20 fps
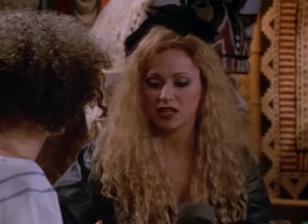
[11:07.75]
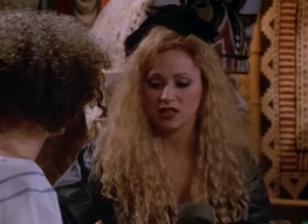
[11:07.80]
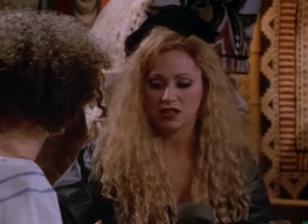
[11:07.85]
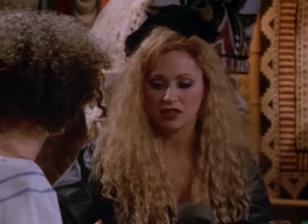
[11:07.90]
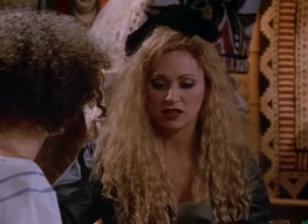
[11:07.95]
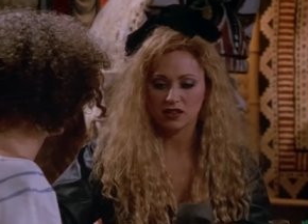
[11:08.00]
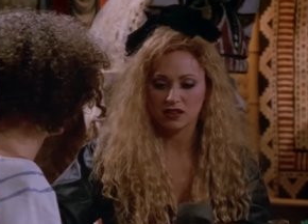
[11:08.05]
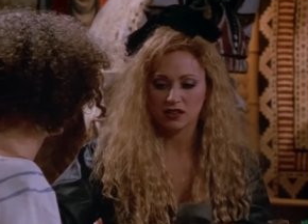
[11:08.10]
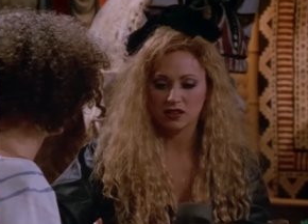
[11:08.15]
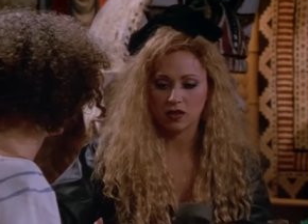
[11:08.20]
there's that
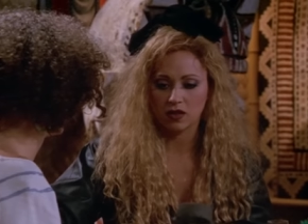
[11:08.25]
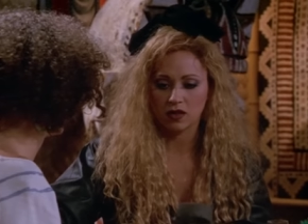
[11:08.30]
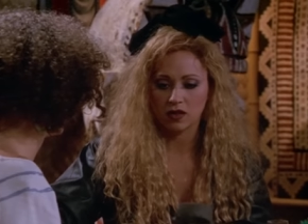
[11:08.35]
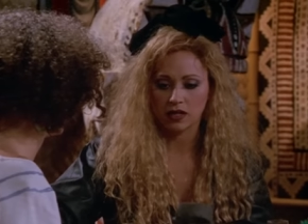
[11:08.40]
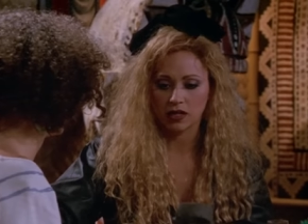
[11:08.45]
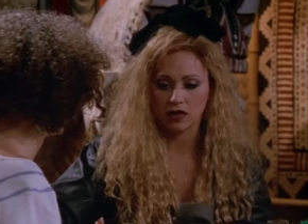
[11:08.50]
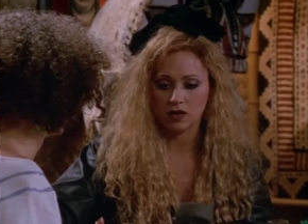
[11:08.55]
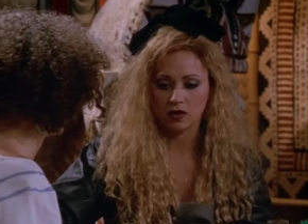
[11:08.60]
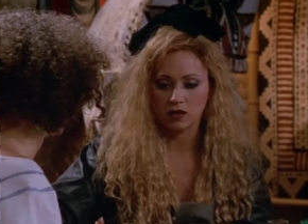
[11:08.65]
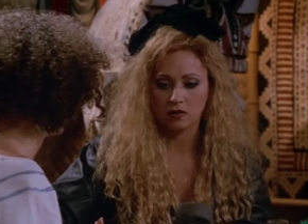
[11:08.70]

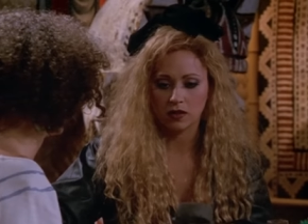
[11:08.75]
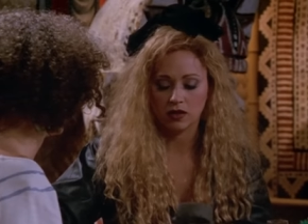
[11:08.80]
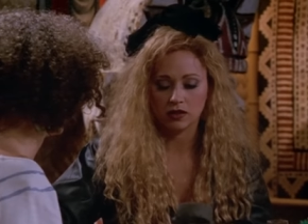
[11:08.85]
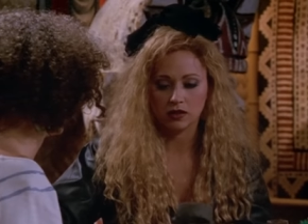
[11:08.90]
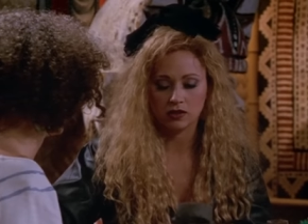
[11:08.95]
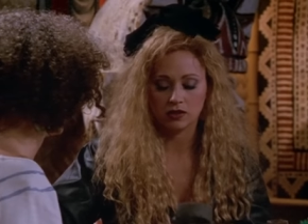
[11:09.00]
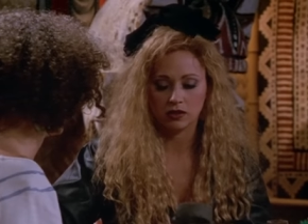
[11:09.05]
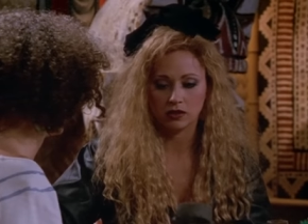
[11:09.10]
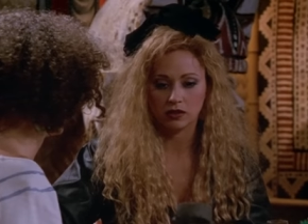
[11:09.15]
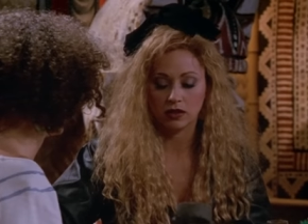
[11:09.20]
knowing
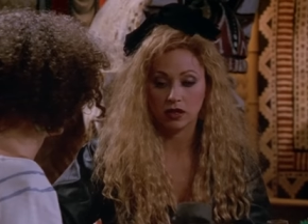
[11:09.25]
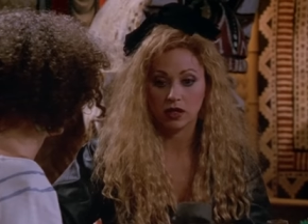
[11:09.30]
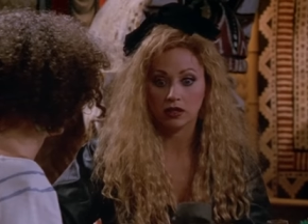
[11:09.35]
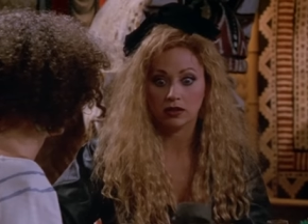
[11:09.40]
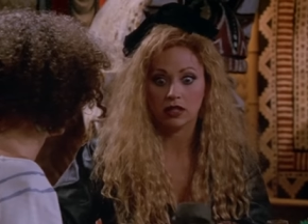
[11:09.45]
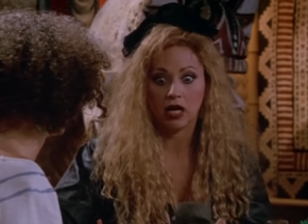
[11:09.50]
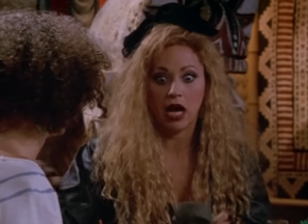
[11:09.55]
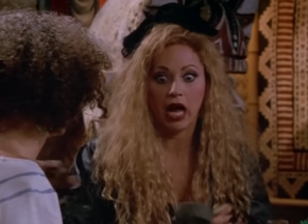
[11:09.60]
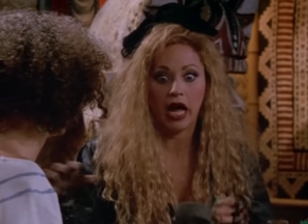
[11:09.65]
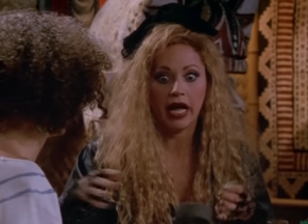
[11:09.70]
question.
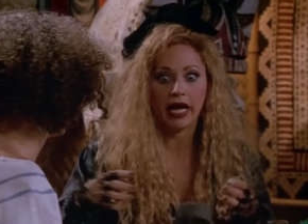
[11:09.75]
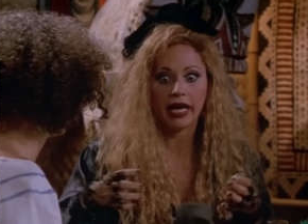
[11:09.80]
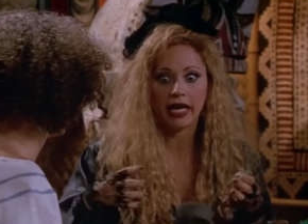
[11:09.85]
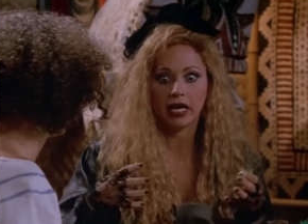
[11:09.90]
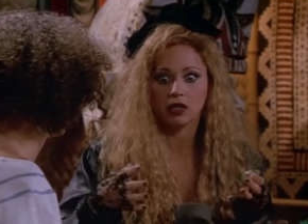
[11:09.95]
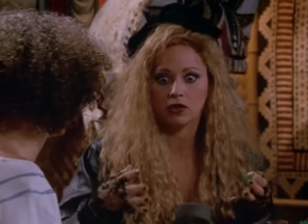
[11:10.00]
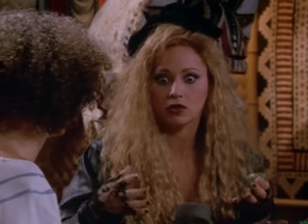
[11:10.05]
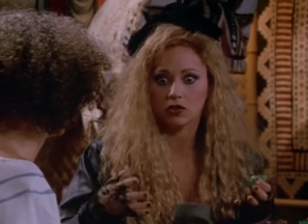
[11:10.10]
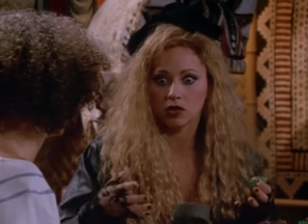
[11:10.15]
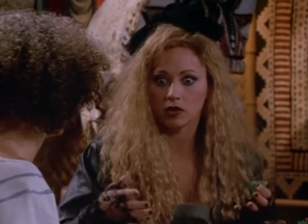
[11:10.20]
God, did
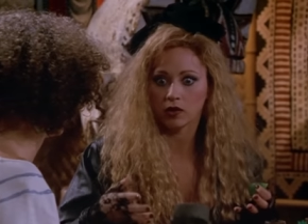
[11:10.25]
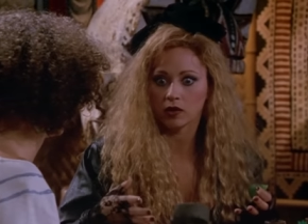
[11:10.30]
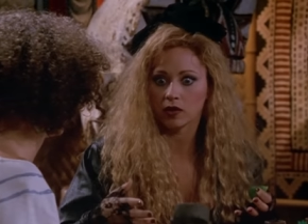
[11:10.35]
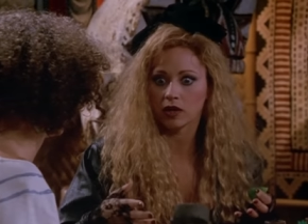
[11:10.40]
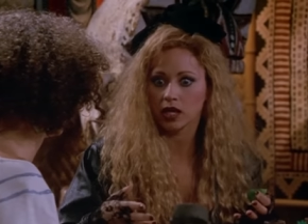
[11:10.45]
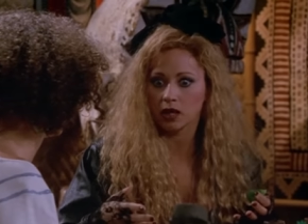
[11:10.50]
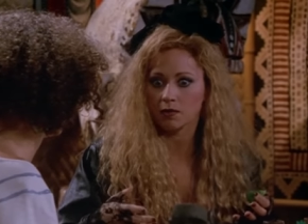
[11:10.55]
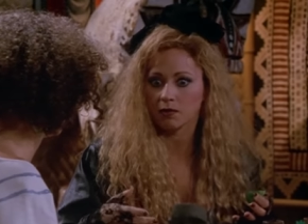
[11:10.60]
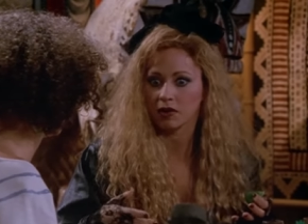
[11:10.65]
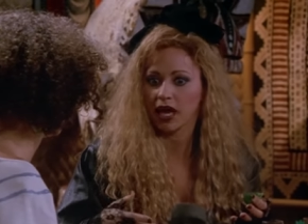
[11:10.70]
I
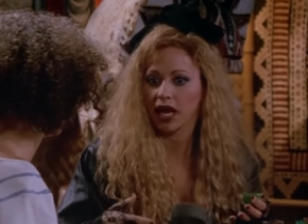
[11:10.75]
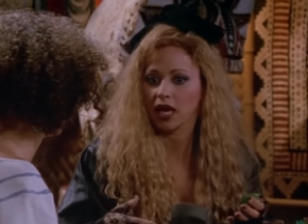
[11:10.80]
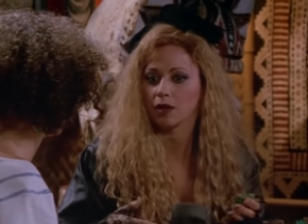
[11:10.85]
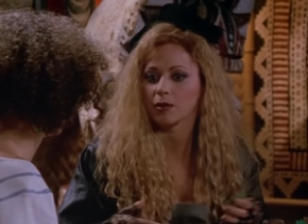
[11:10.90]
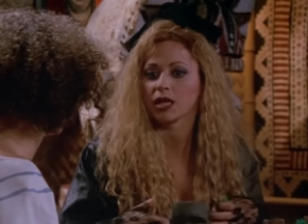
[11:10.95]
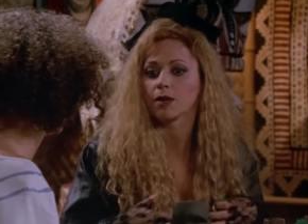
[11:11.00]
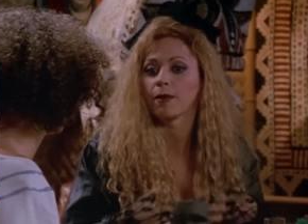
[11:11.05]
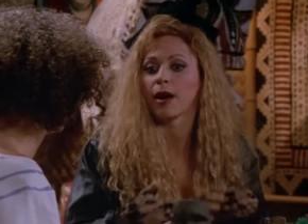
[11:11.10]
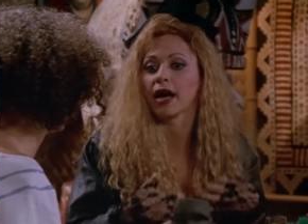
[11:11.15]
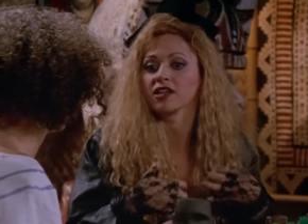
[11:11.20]
turn him gay?
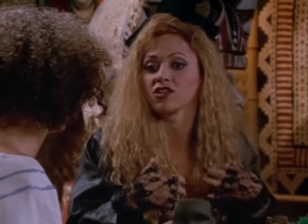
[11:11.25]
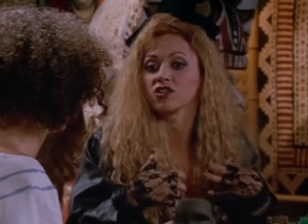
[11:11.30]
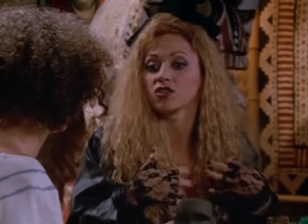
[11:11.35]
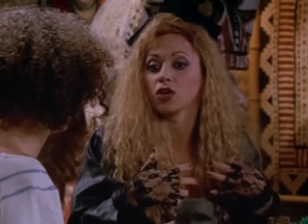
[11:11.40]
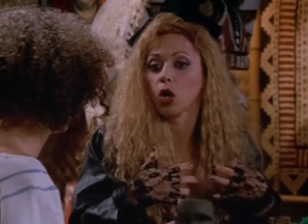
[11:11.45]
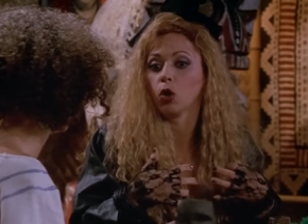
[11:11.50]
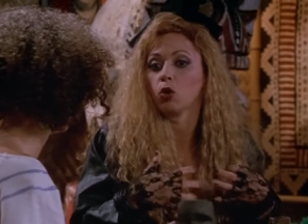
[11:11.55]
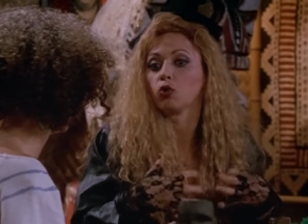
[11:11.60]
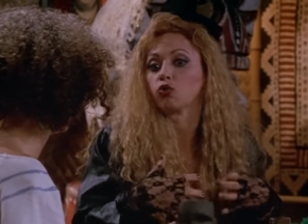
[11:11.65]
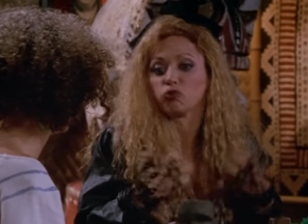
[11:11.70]
I mean, am I
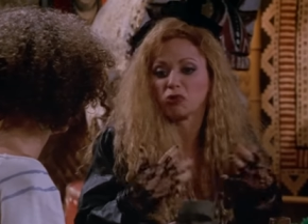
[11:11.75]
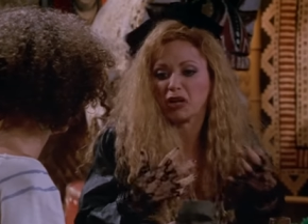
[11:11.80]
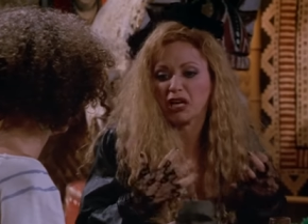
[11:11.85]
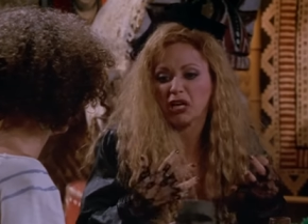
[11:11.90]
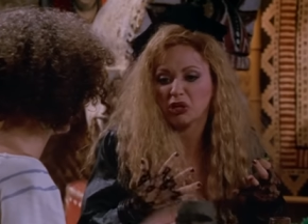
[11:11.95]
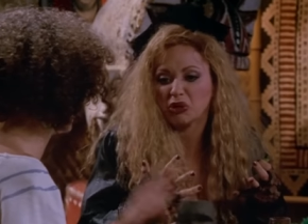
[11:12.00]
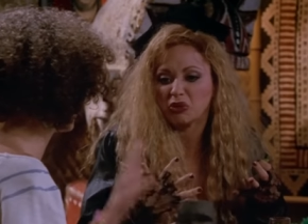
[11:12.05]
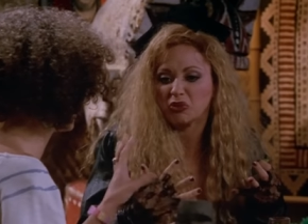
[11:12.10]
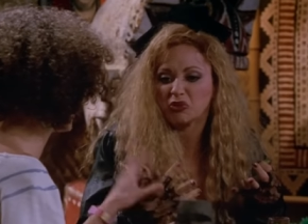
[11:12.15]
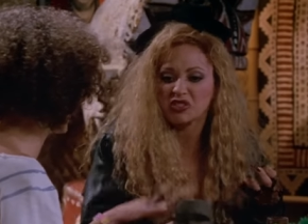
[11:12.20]
so
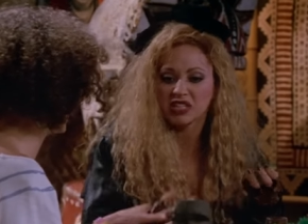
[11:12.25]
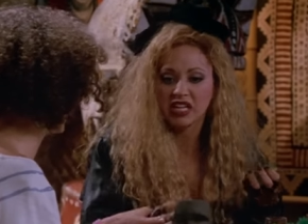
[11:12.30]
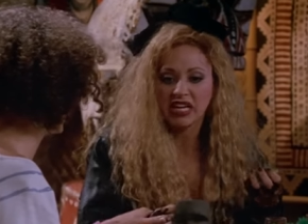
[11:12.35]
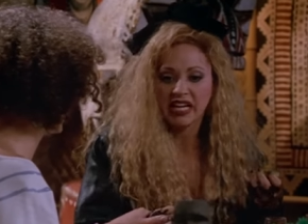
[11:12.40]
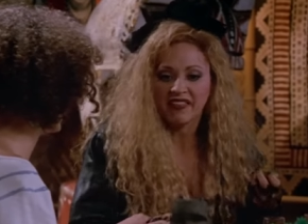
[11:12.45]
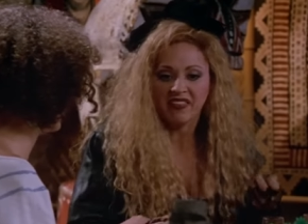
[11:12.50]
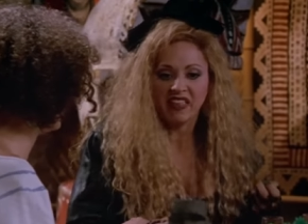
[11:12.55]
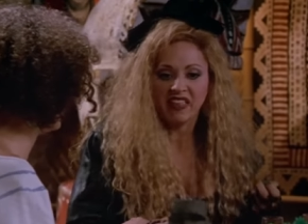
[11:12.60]
gross? Okay.